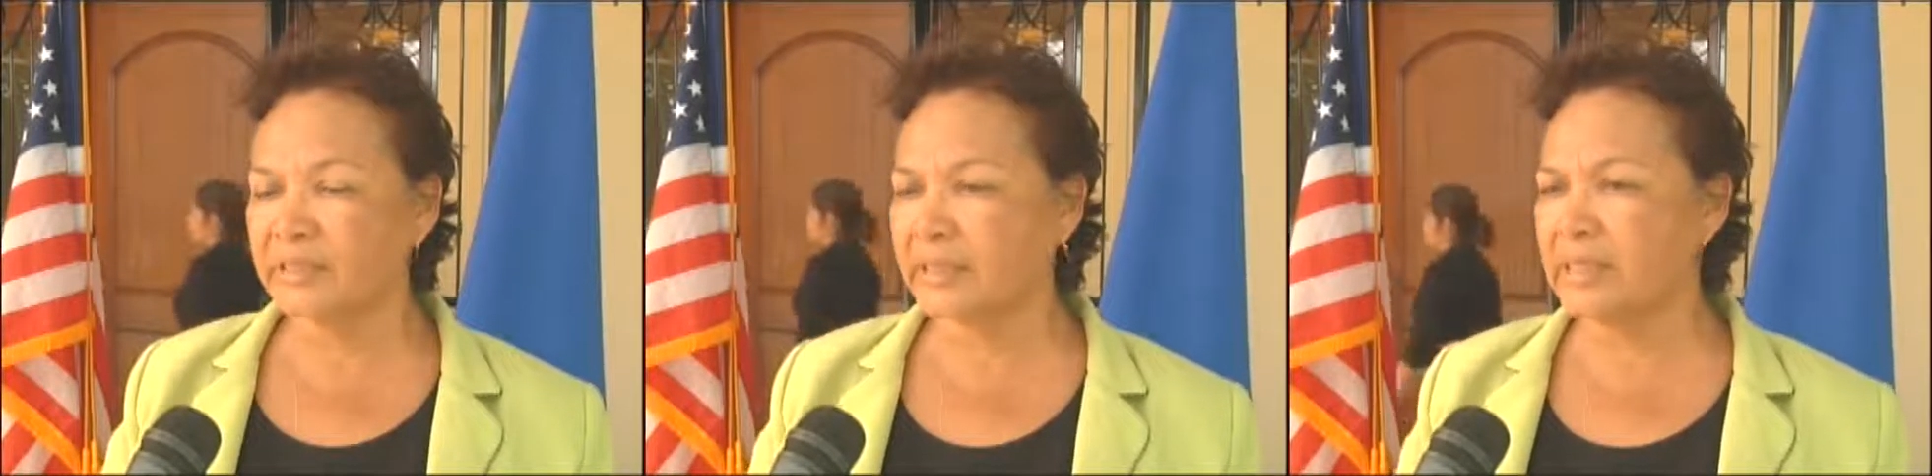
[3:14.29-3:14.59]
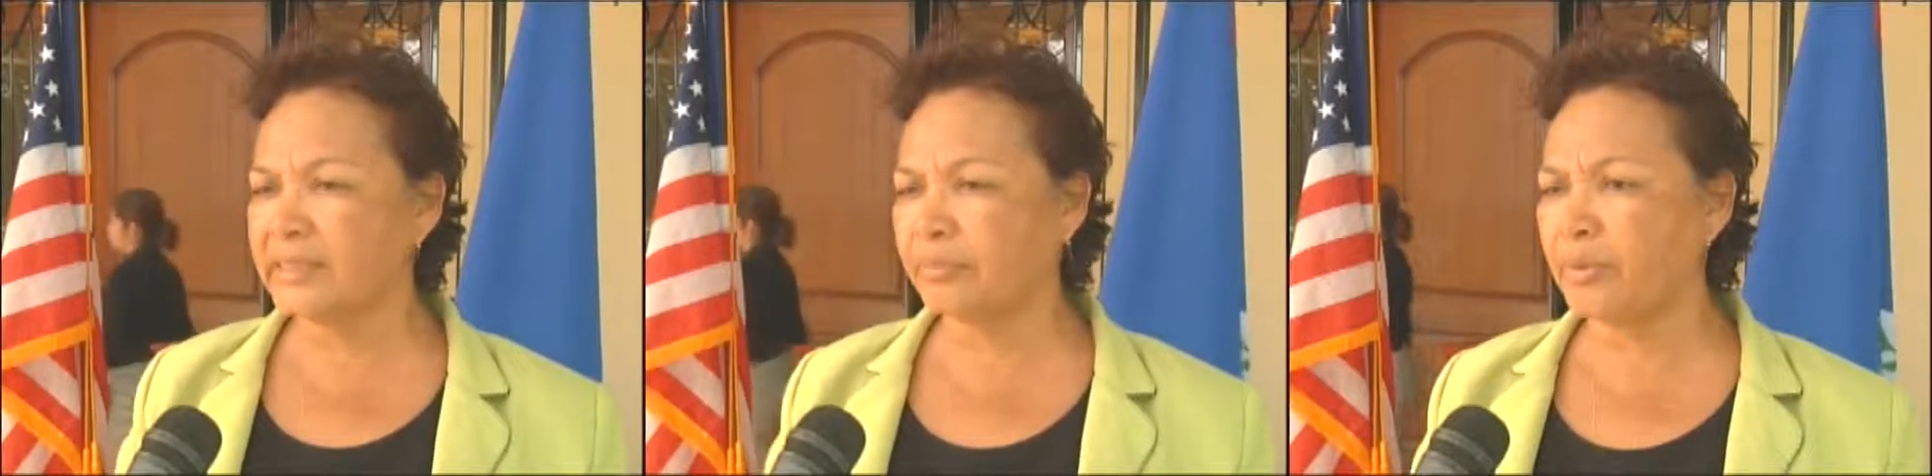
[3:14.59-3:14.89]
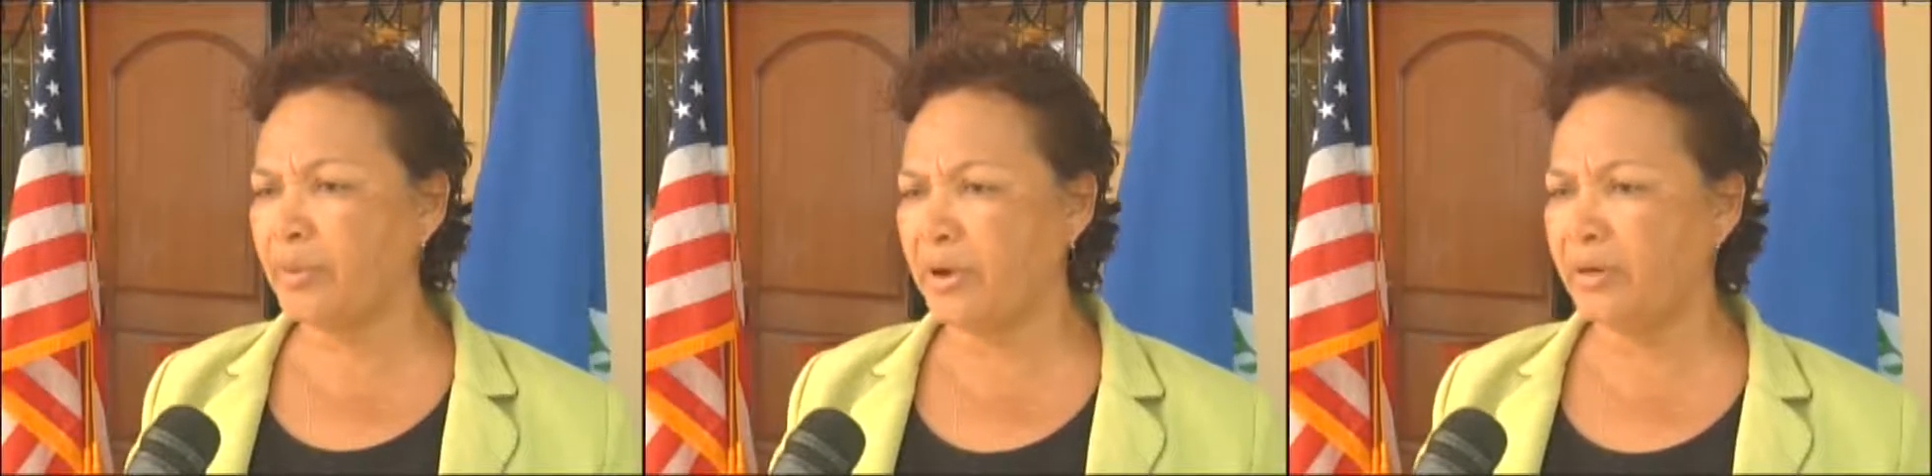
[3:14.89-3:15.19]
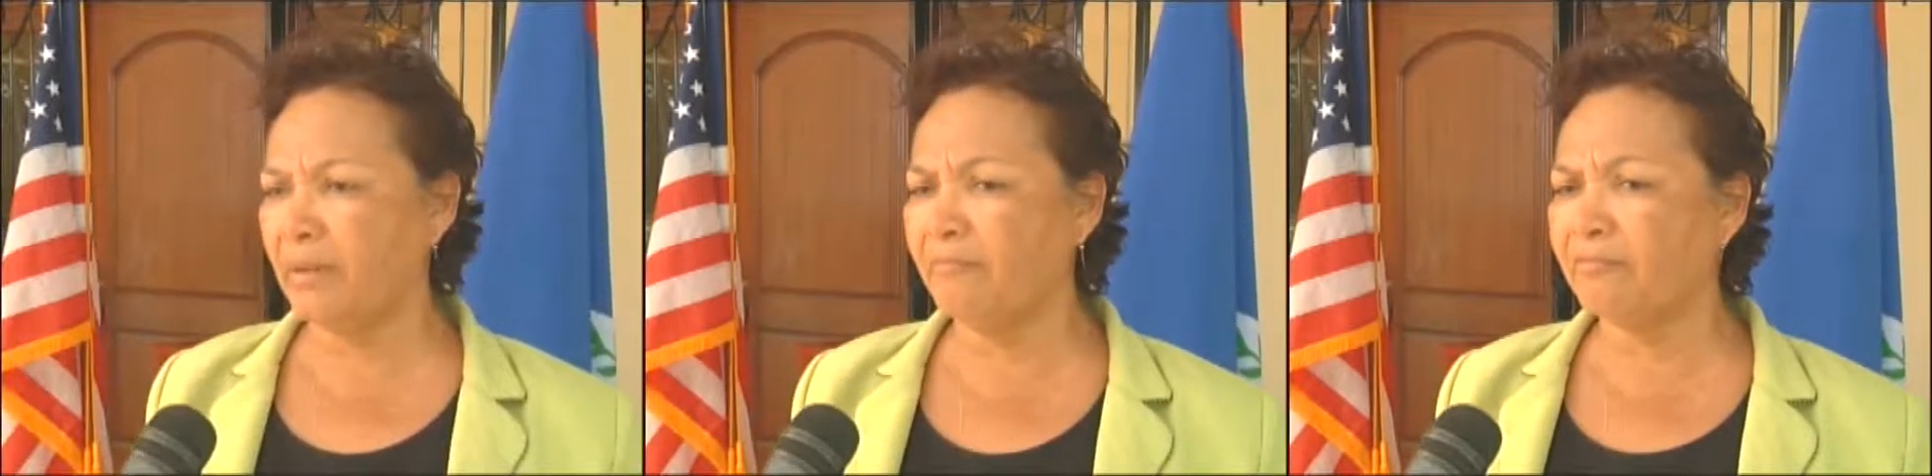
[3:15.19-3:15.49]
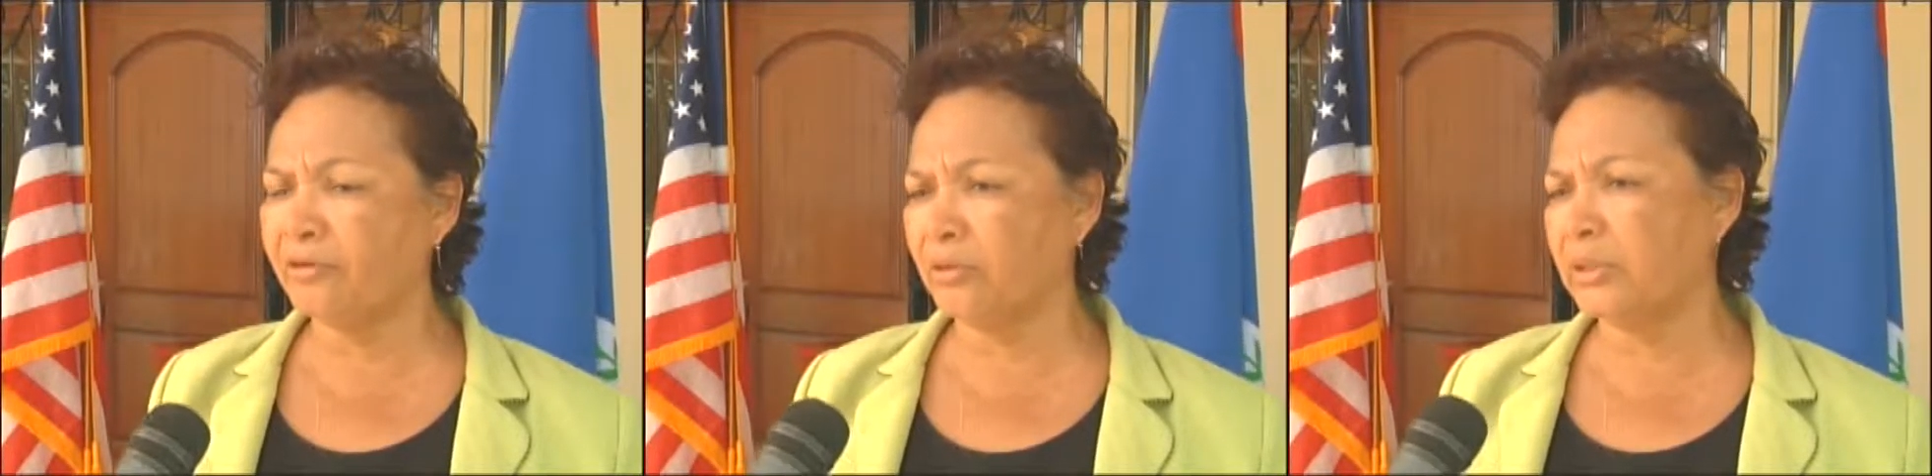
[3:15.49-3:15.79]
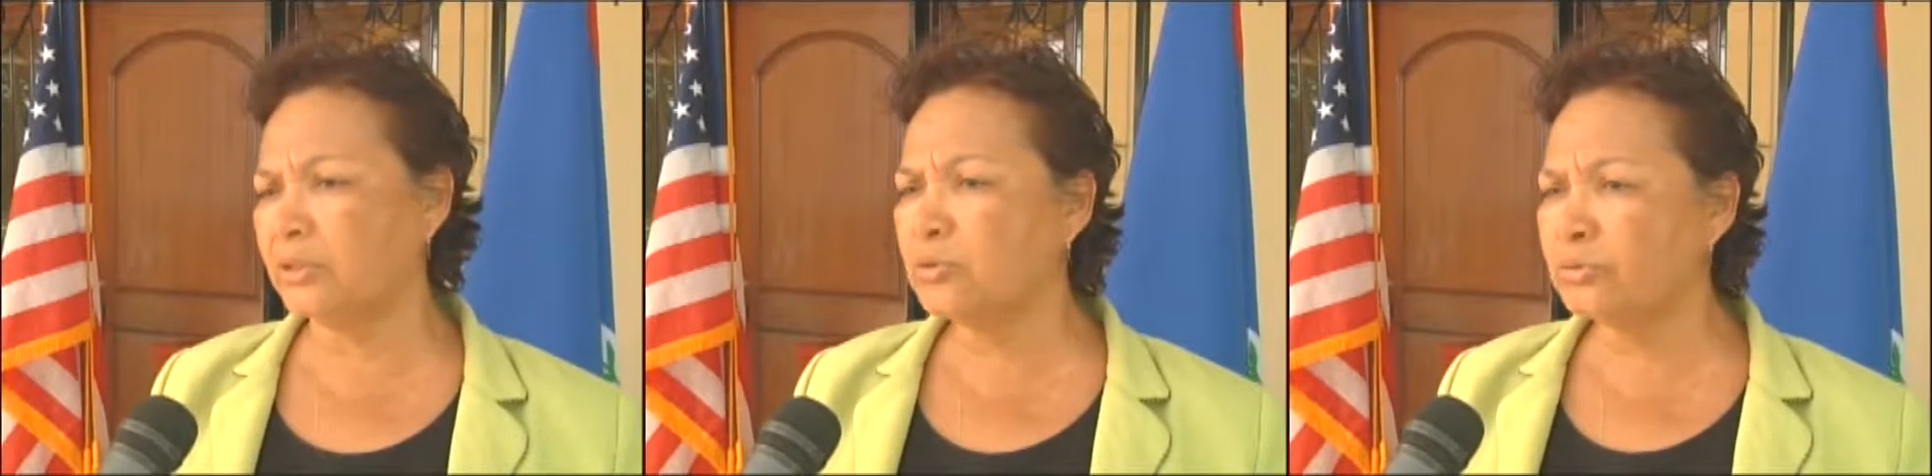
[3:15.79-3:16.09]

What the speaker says: skills that prepare them for the